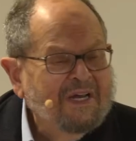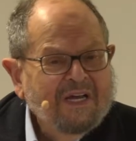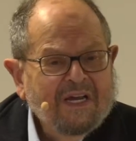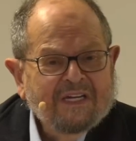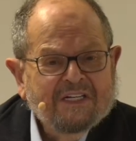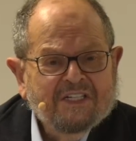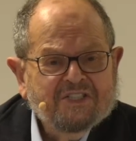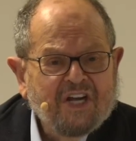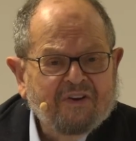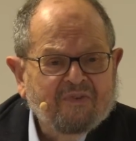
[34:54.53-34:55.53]
And in
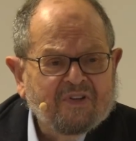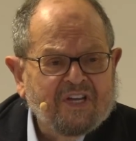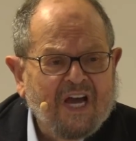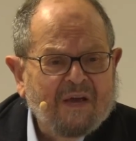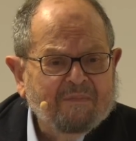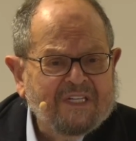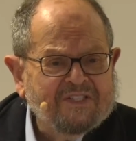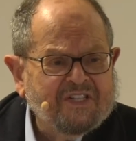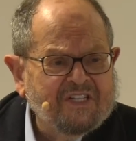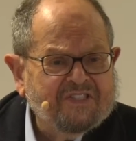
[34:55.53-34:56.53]
general, the
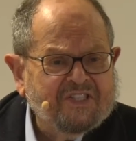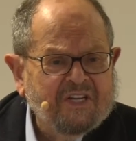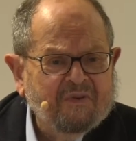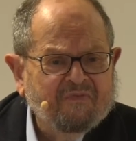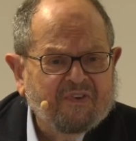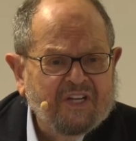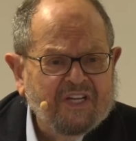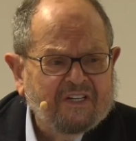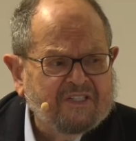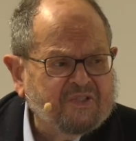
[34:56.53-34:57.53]
IPCC for
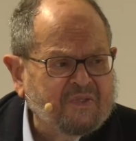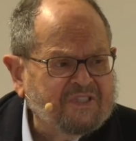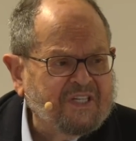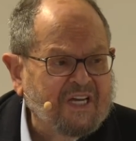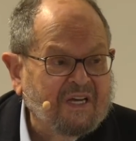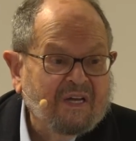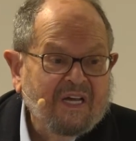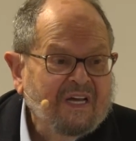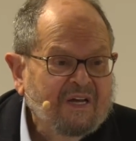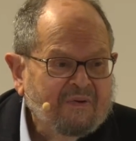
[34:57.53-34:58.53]
years was saying,
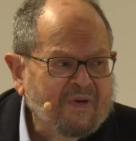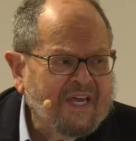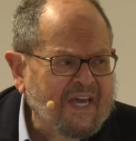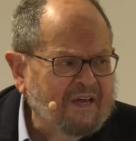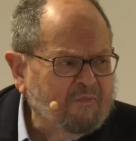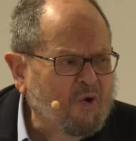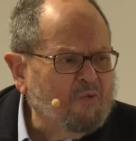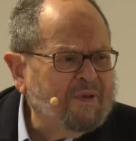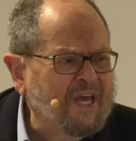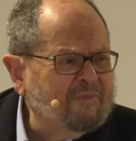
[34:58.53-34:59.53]
we
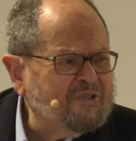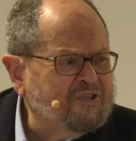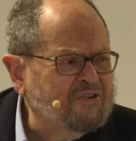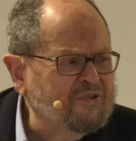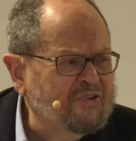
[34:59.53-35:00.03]
won't be able to do